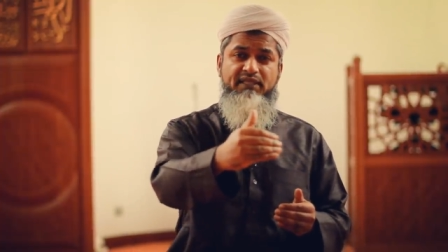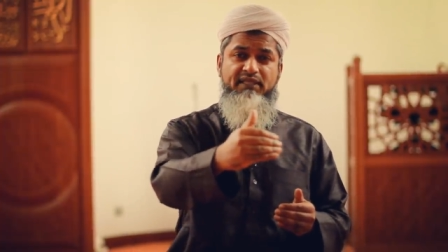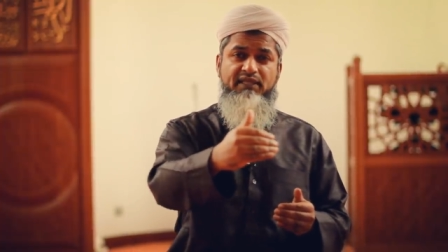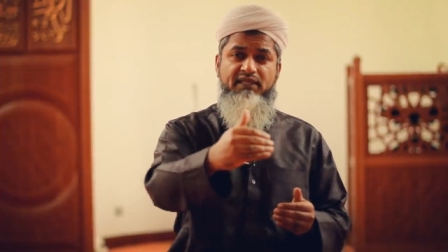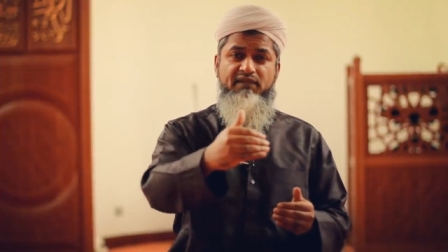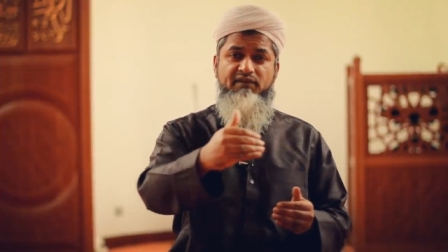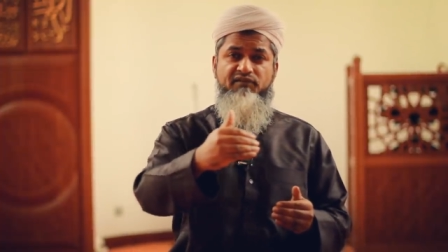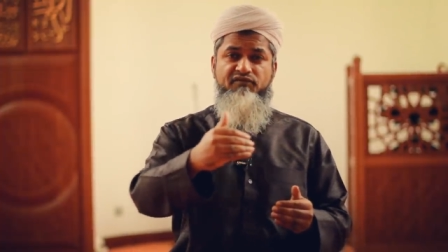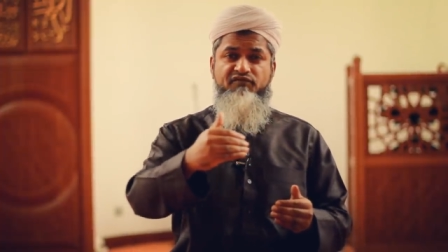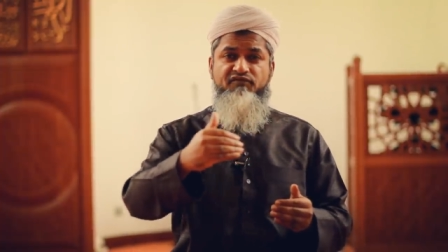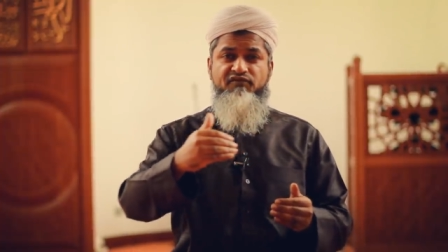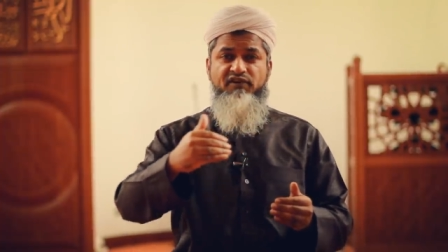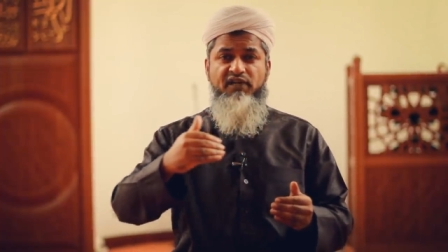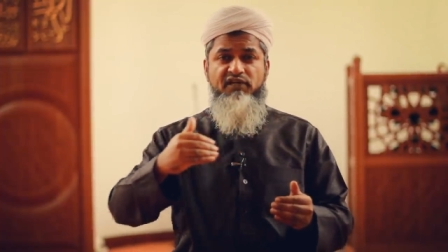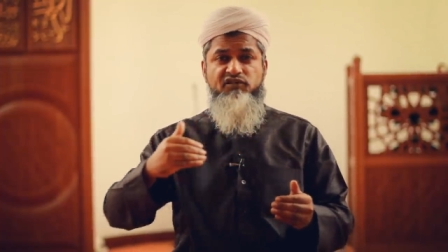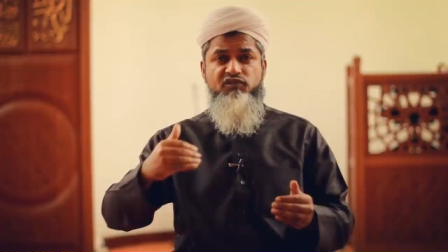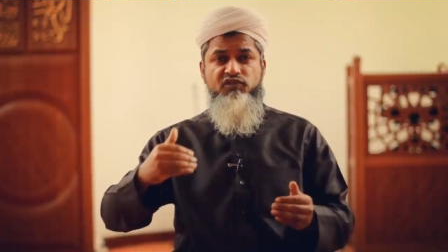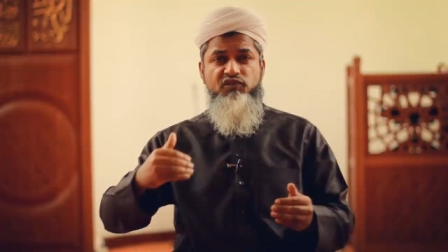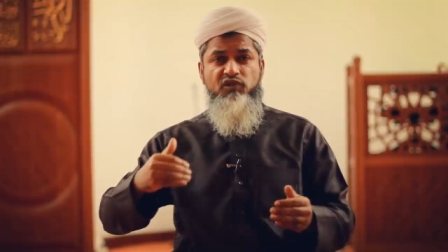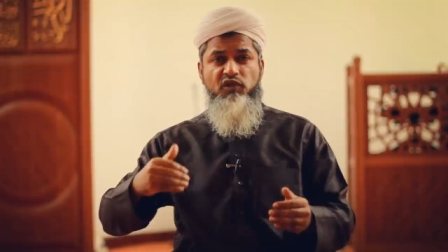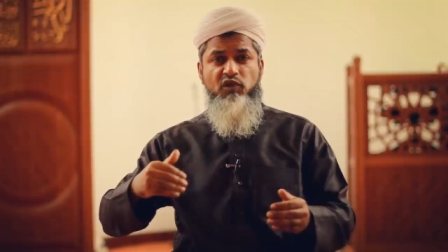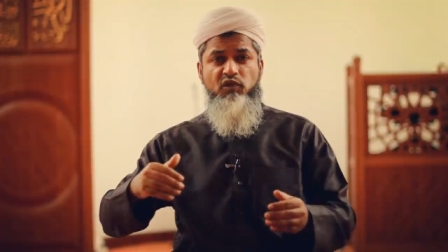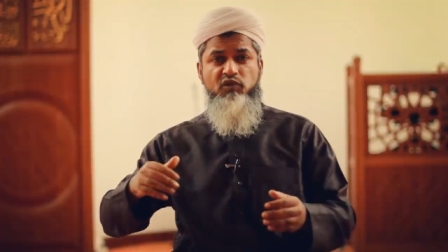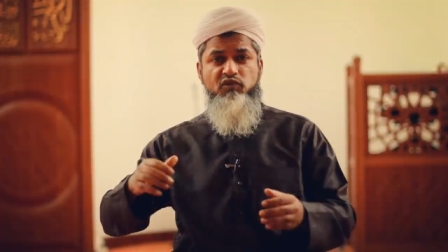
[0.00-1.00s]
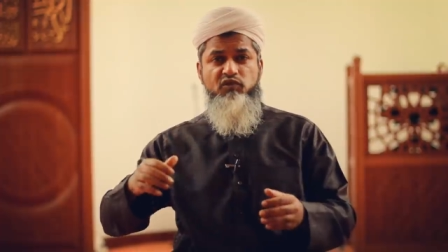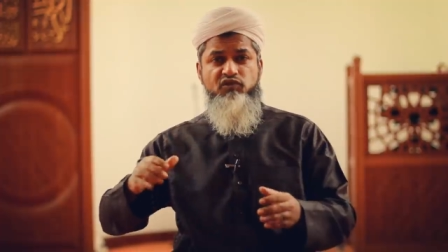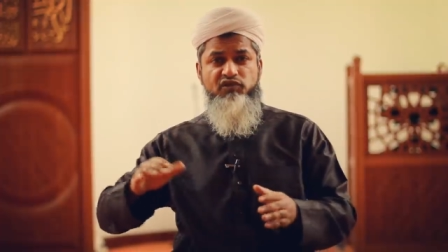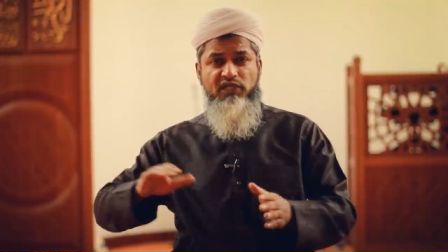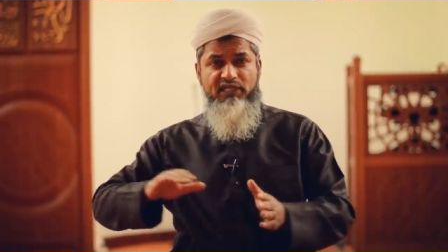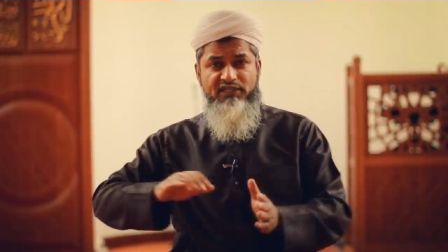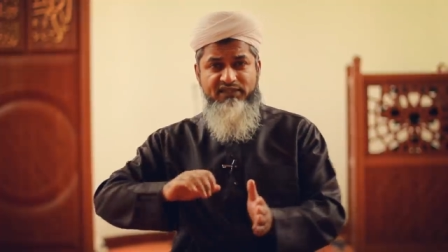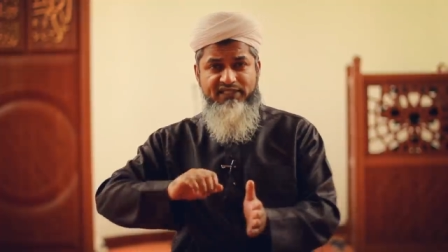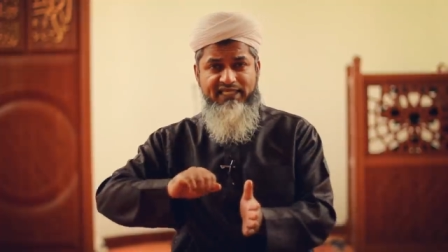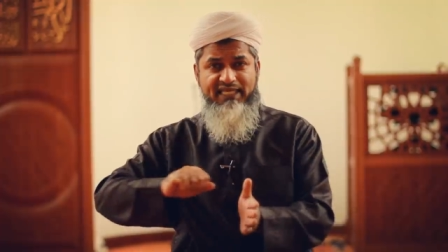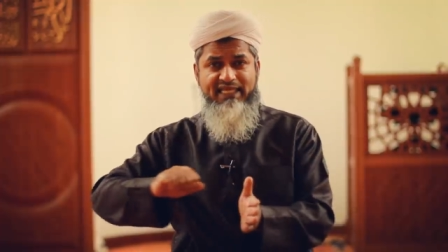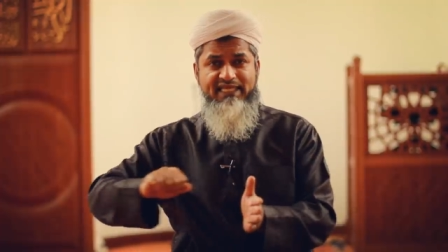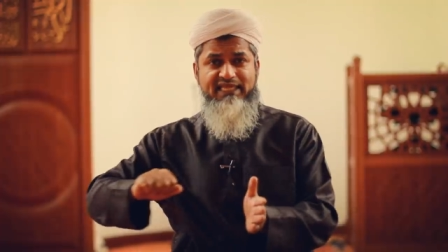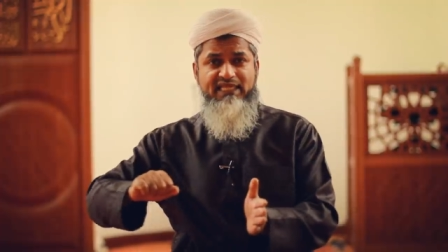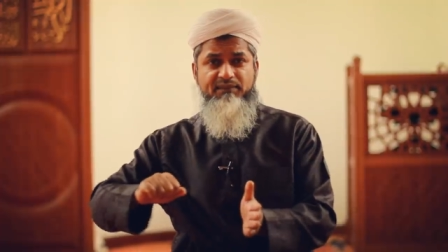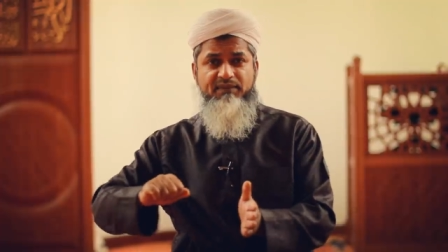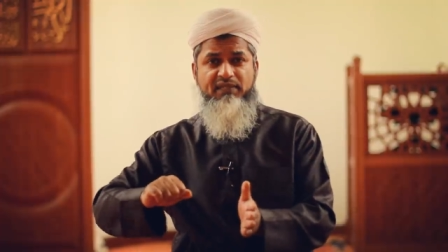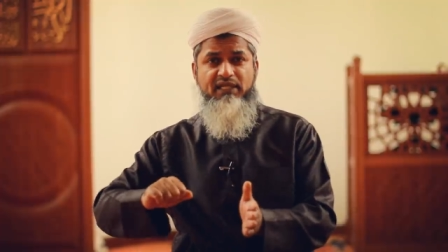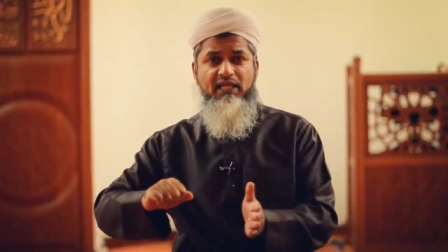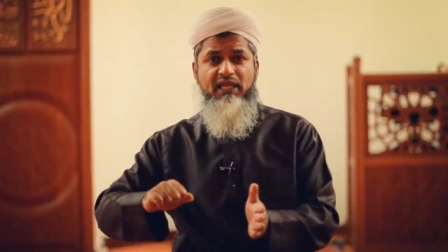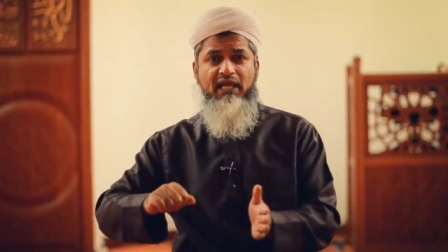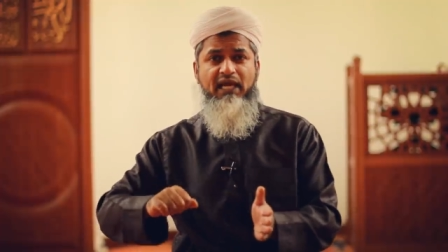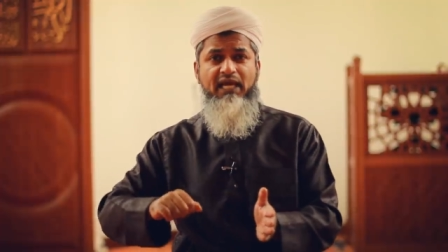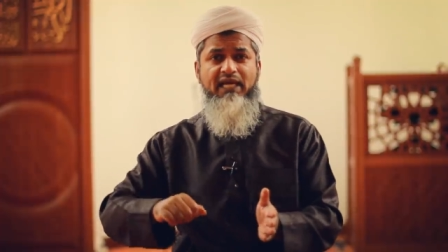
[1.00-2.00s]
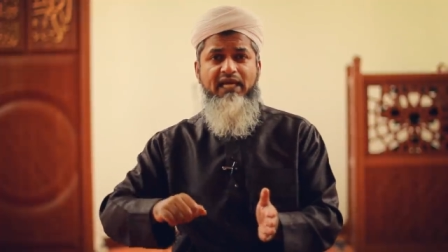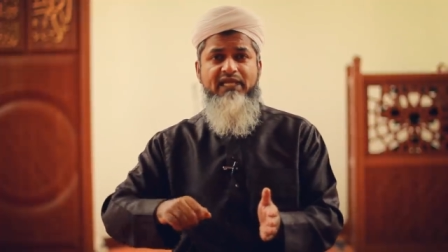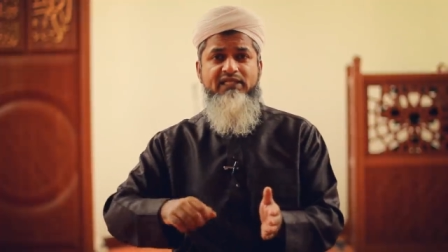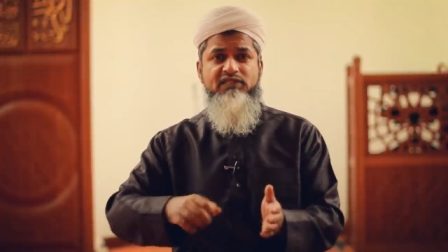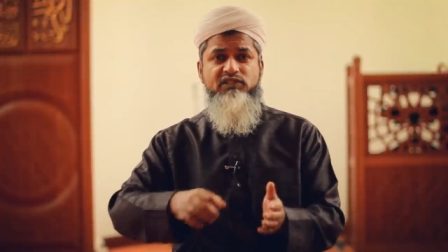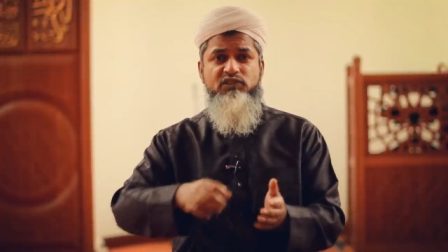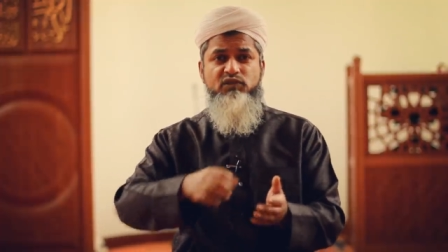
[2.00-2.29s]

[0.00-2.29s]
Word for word: the front row, trying to get them in line.